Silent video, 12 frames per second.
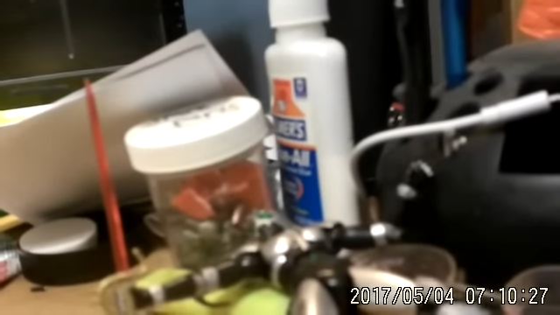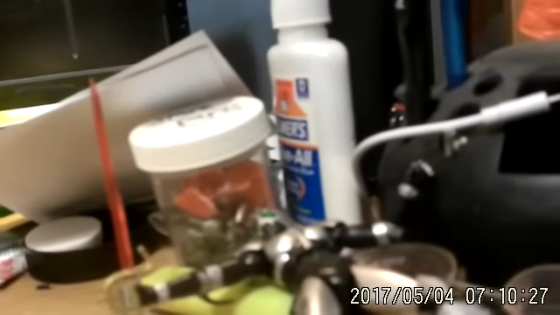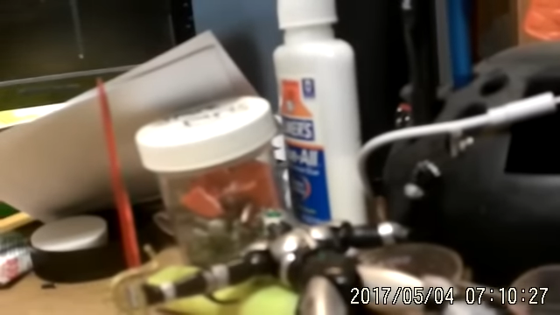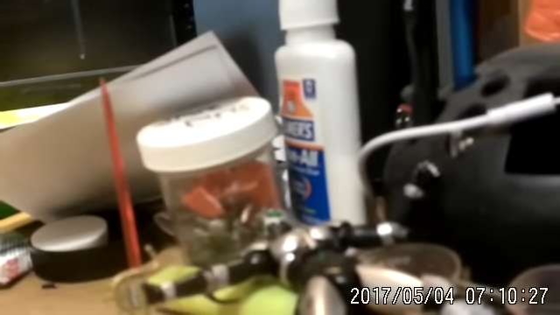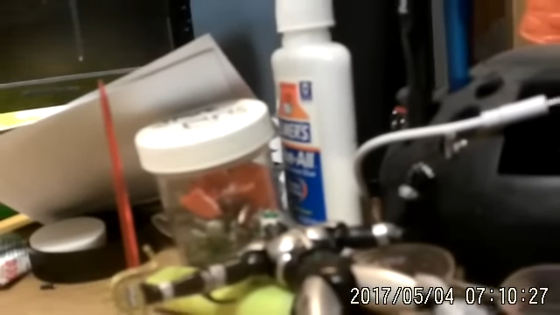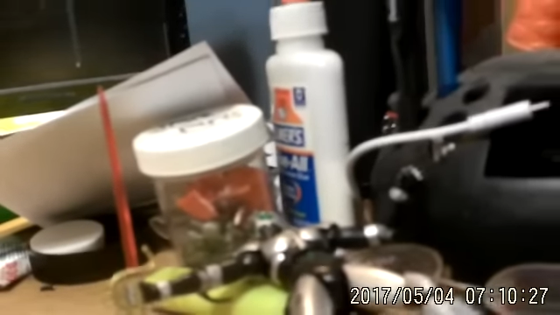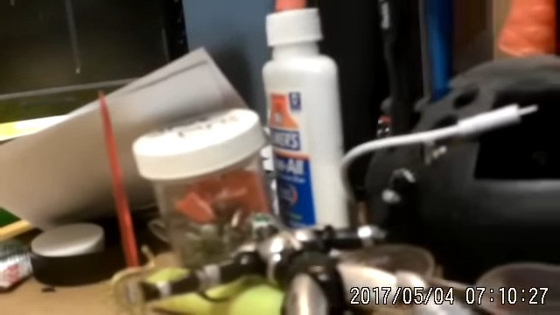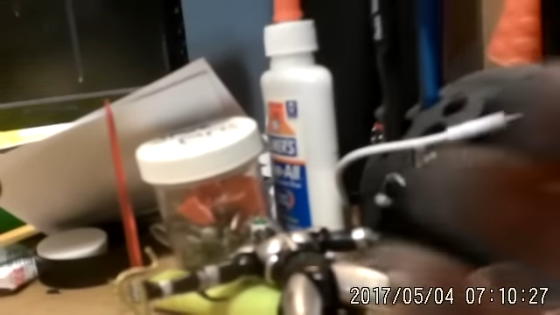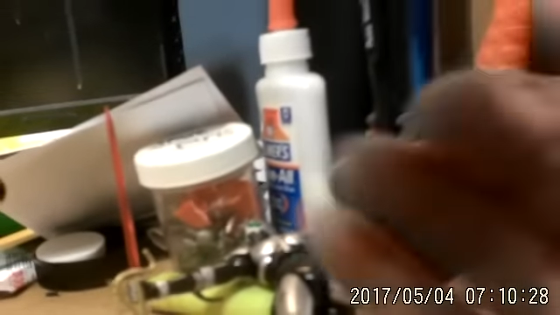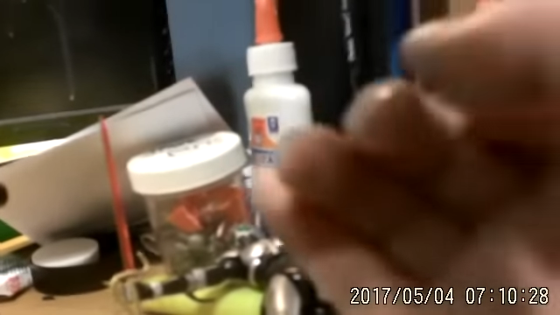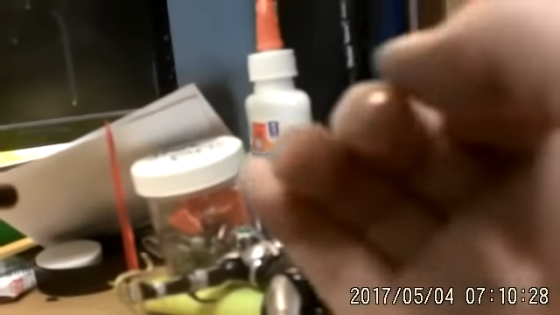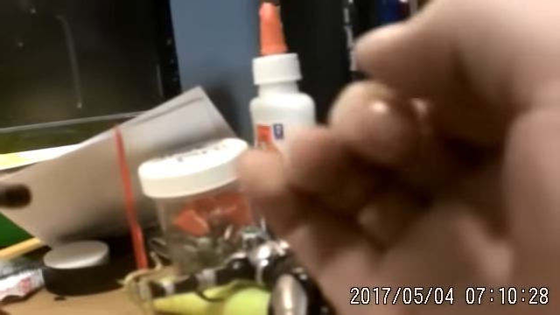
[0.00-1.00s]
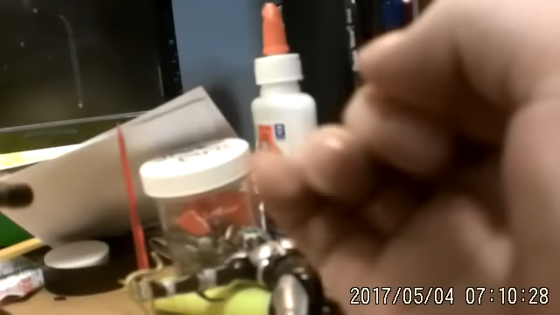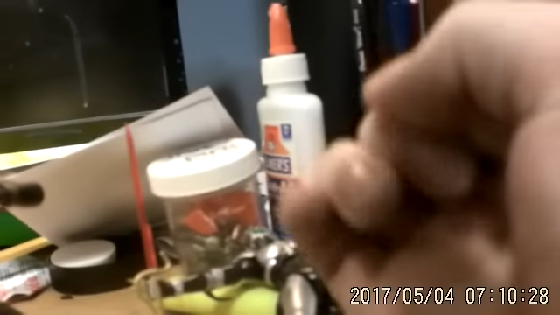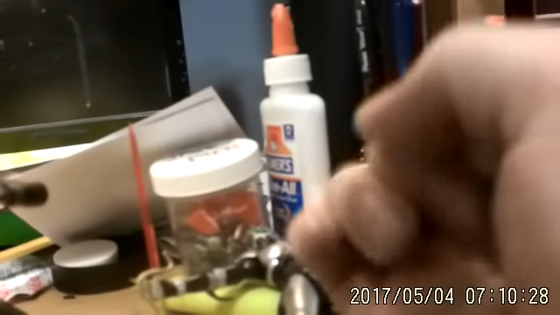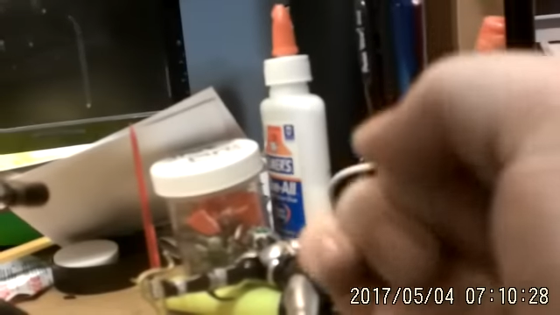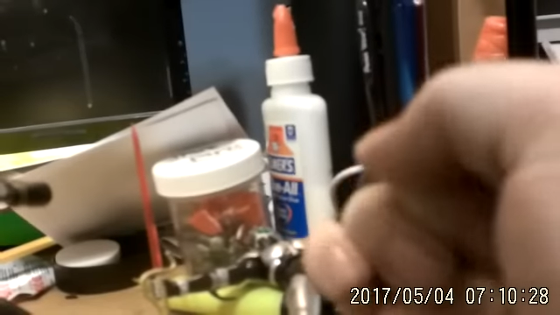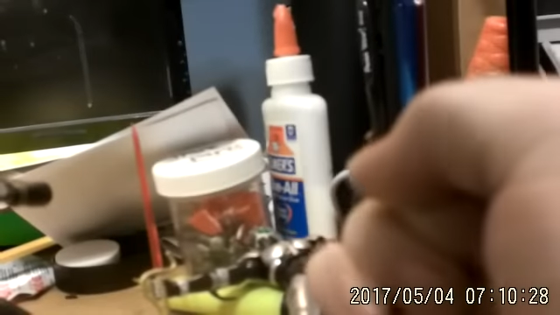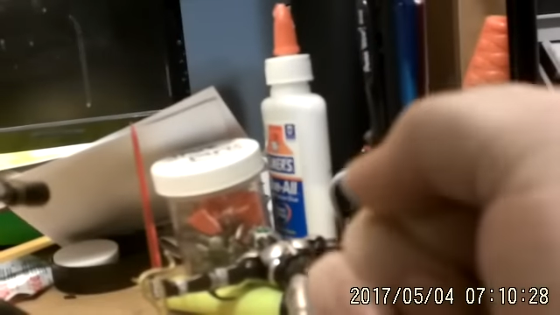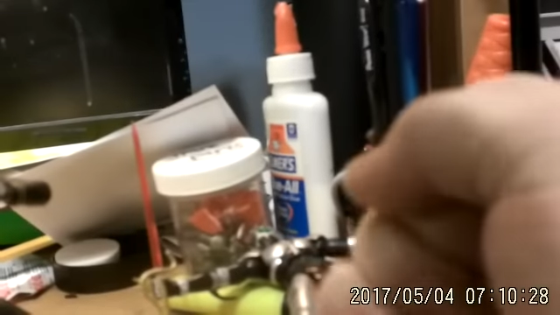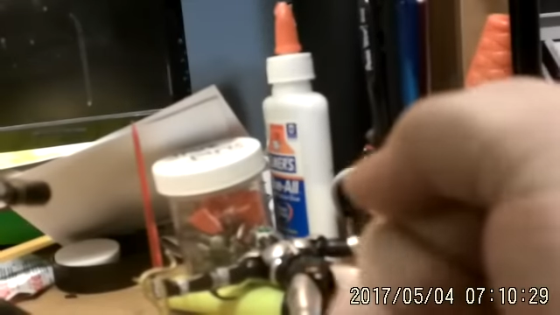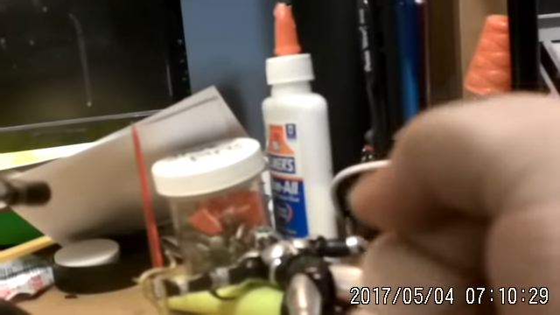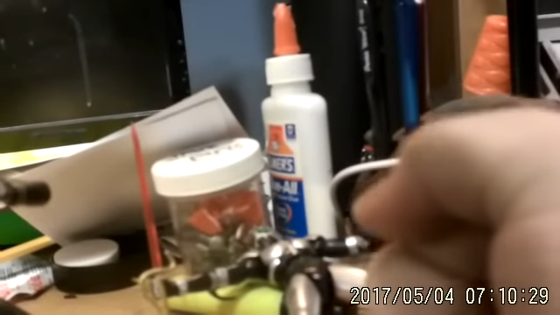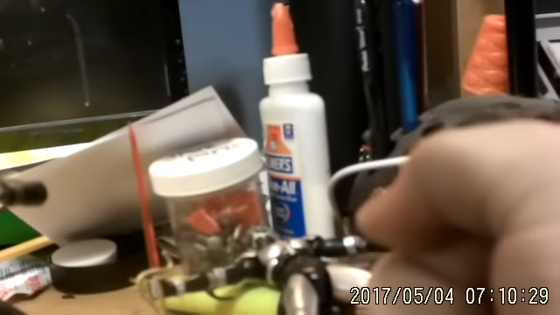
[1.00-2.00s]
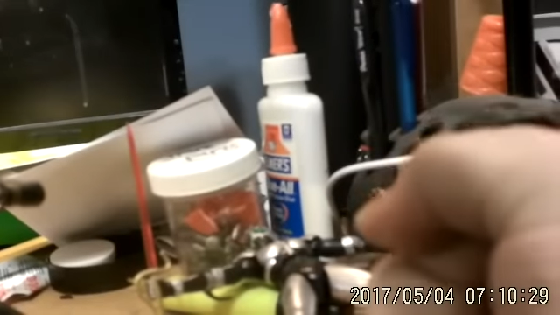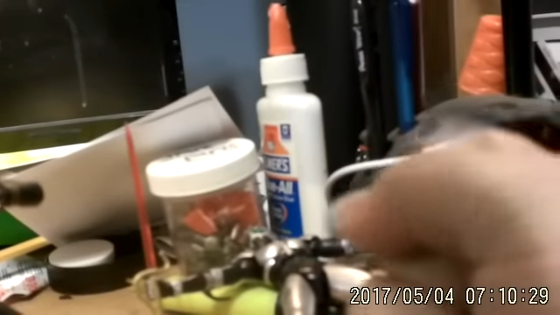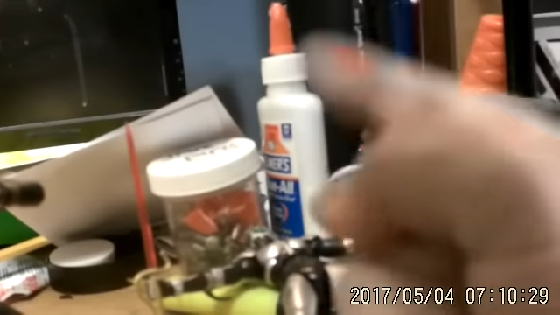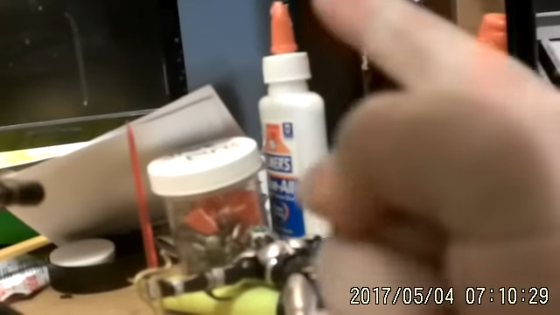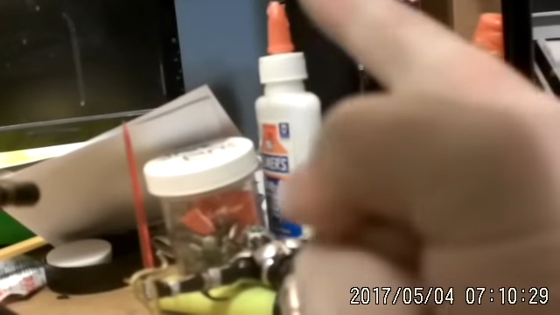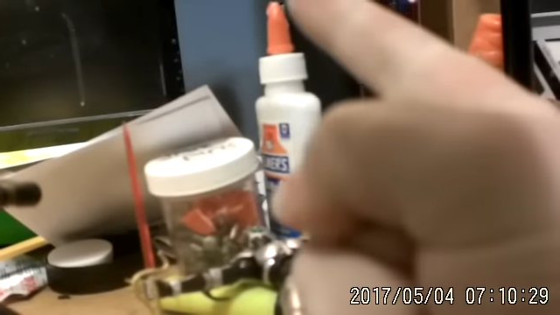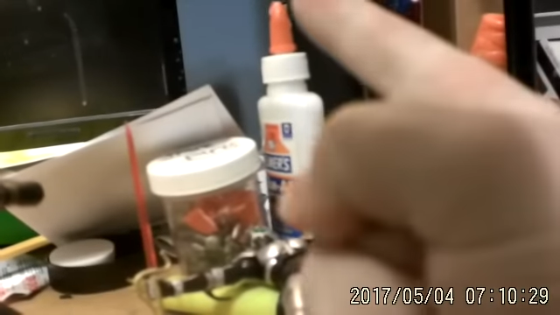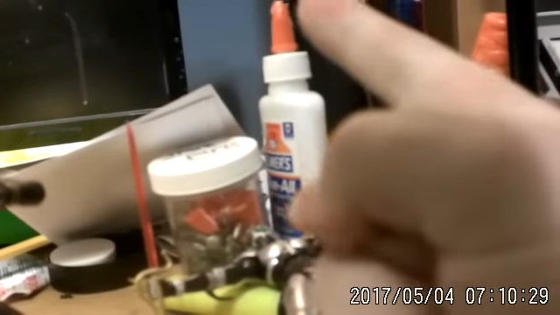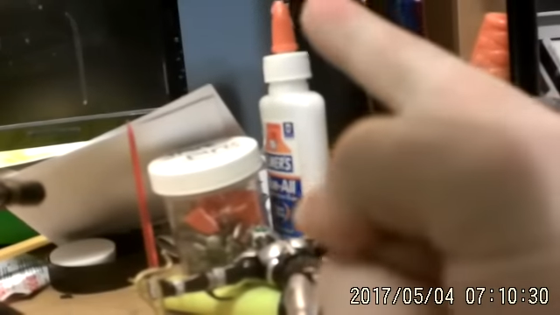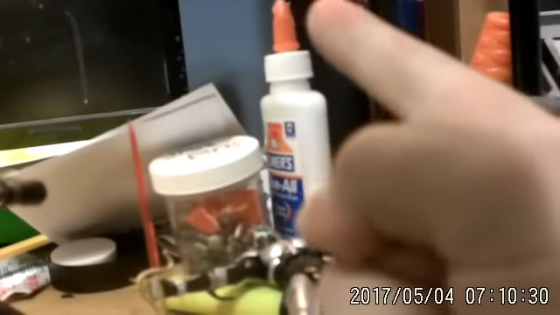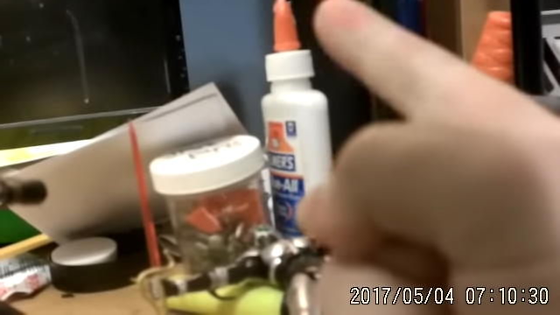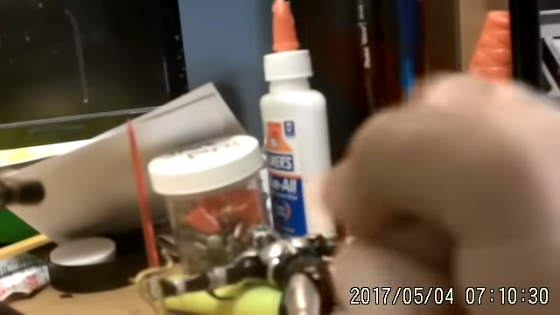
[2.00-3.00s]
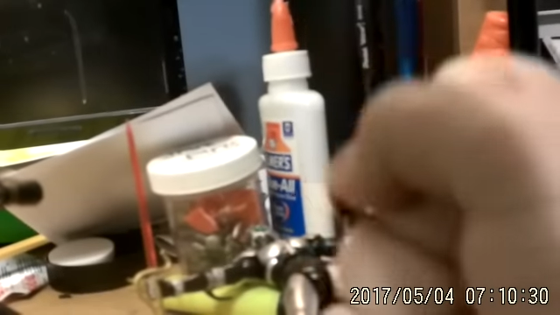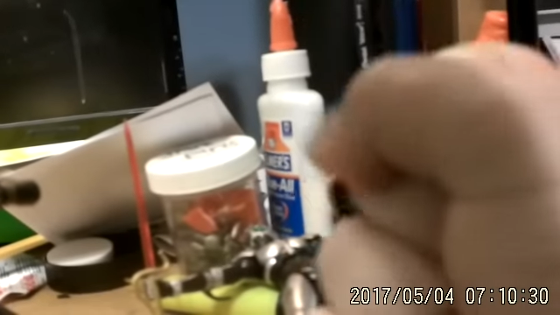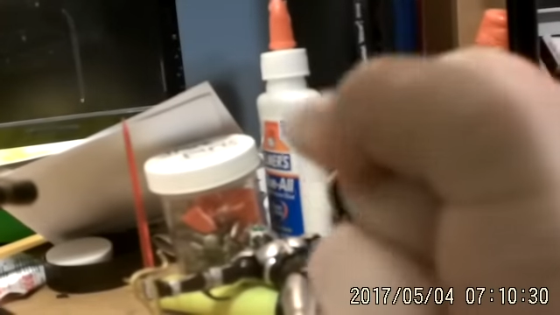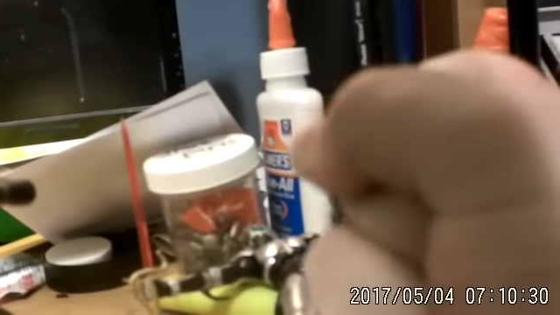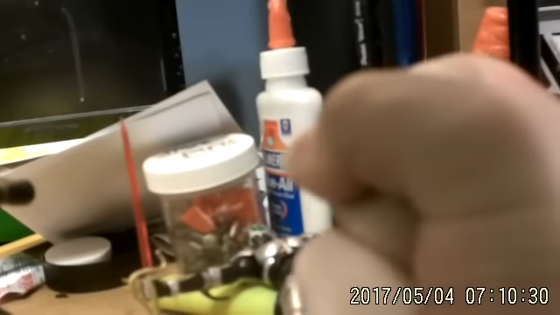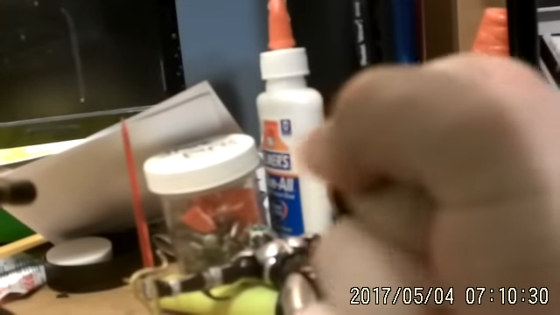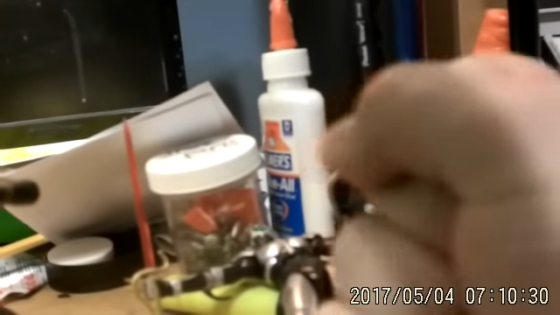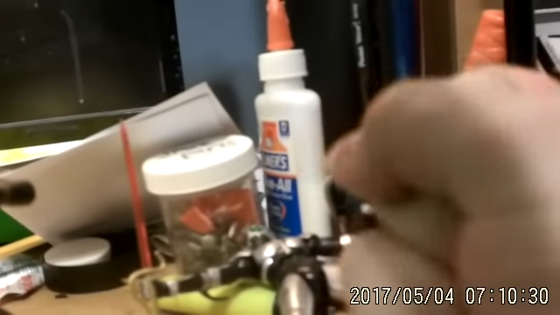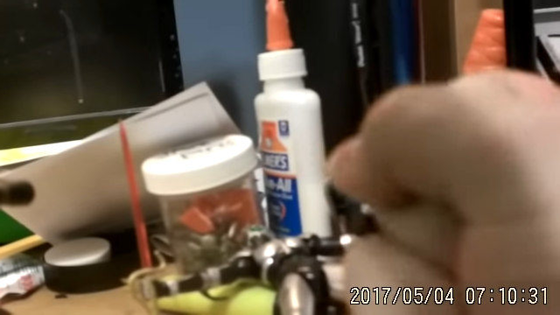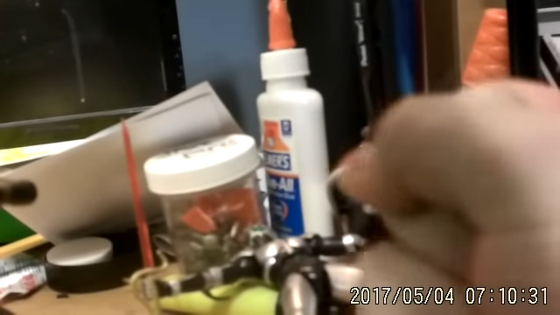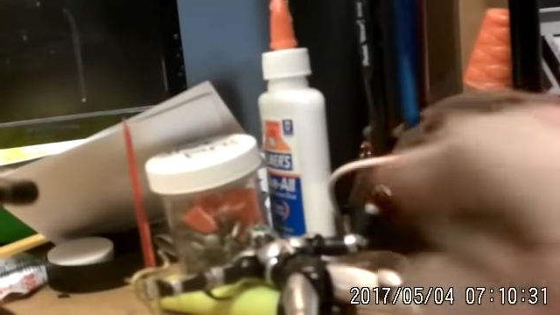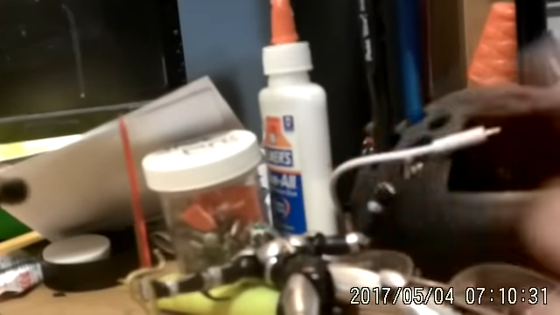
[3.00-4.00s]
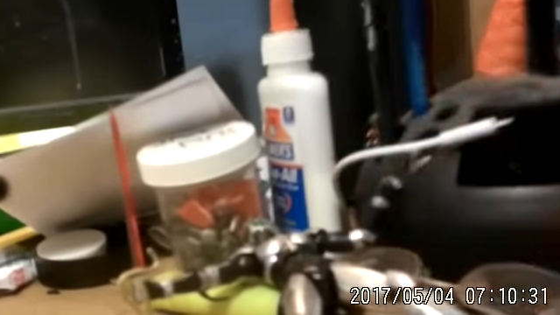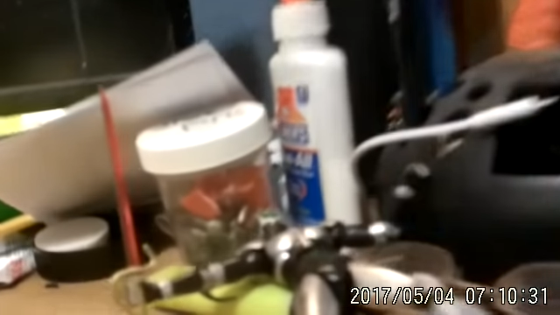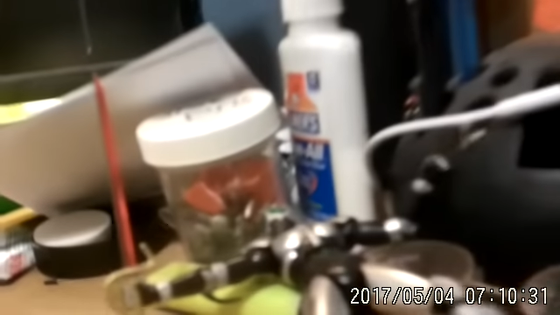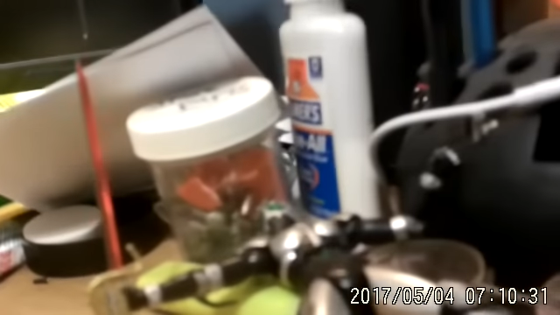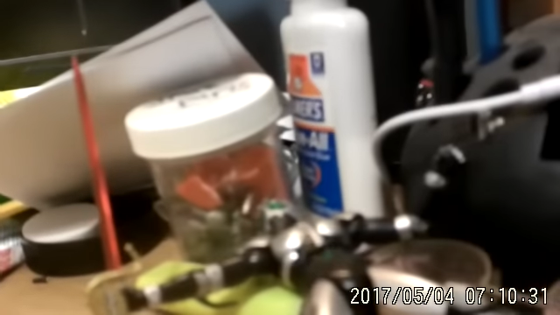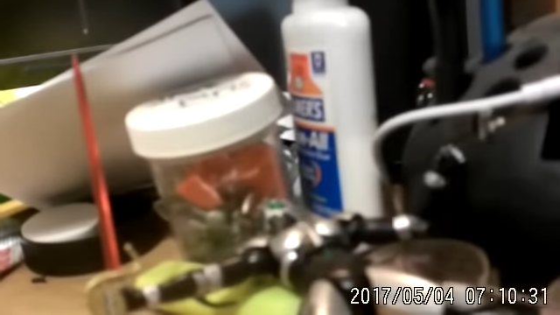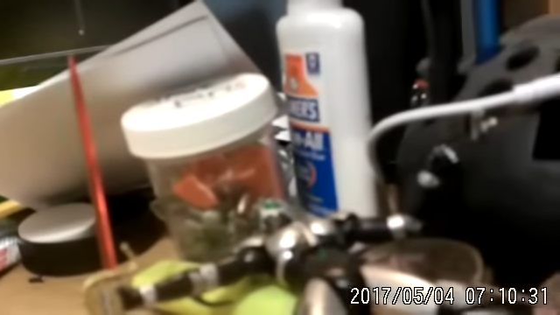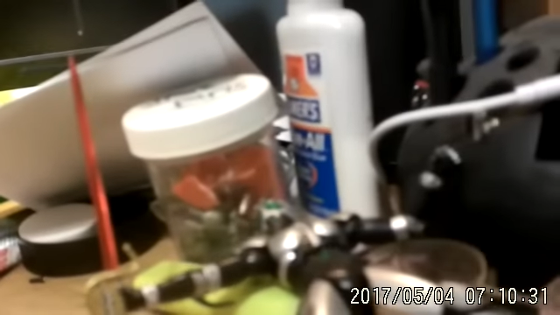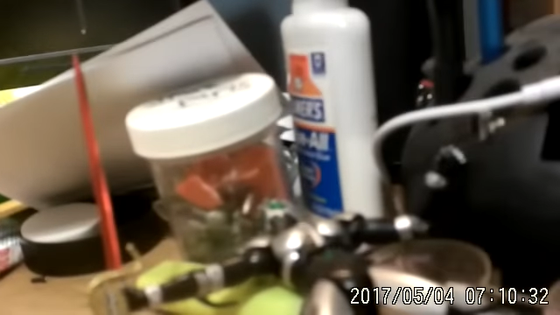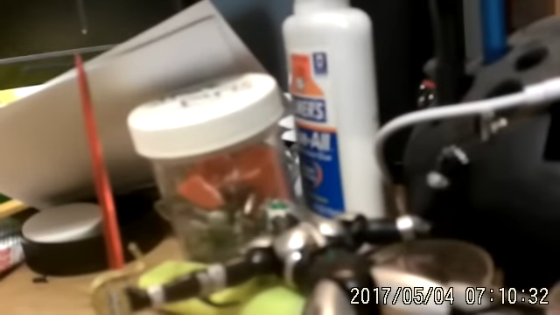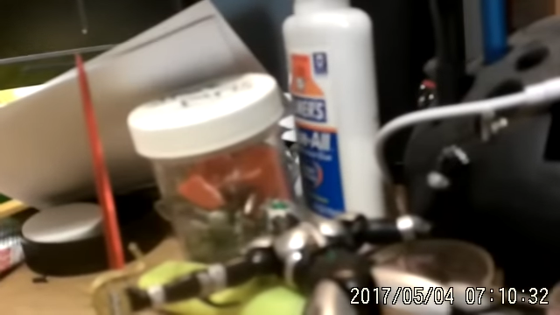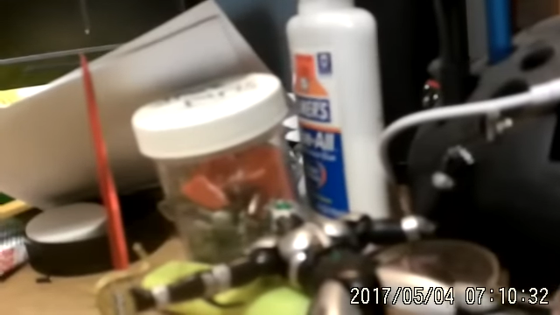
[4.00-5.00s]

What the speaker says: (no speaker visible)